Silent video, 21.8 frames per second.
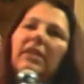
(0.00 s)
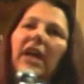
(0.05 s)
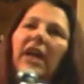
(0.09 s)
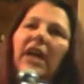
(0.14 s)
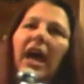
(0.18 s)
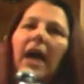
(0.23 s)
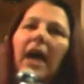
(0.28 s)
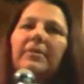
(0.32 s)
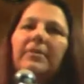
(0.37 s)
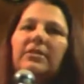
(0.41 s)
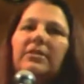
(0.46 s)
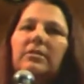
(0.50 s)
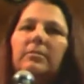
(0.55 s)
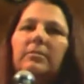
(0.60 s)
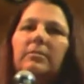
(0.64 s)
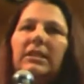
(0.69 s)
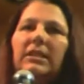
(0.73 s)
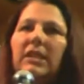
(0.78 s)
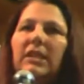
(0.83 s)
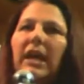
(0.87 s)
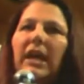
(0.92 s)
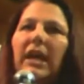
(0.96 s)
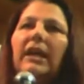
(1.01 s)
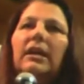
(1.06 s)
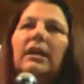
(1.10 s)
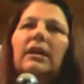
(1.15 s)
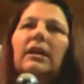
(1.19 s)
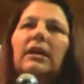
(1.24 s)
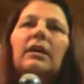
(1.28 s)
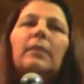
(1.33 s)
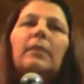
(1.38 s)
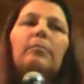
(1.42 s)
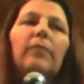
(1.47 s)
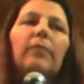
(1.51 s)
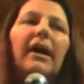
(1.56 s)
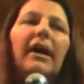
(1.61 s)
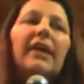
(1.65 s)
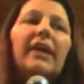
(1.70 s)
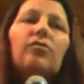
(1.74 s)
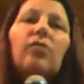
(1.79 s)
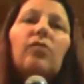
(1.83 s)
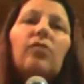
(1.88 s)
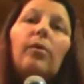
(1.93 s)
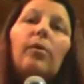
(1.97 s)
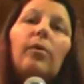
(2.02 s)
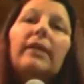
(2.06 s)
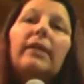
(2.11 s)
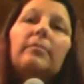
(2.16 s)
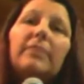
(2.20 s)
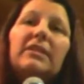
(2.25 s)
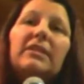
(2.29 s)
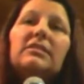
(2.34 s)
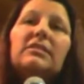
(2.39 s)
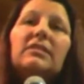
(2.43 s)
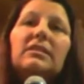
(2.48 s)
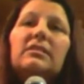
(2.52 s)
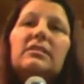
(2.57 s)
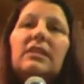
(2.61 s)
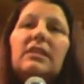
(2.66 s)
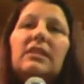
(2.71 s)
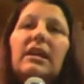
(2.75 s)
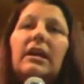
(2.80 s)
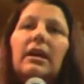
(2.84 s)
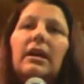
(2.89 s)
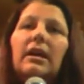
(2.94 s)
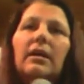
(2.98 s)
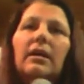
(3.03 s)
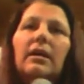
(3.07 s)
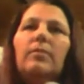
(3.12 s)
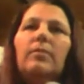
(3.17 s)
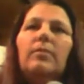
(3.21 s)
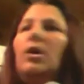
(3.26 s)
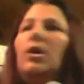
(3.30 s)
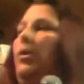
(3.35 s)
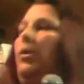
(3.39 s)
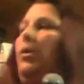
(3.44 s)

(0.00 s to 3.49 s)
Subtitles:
happened to me today. My growing business and income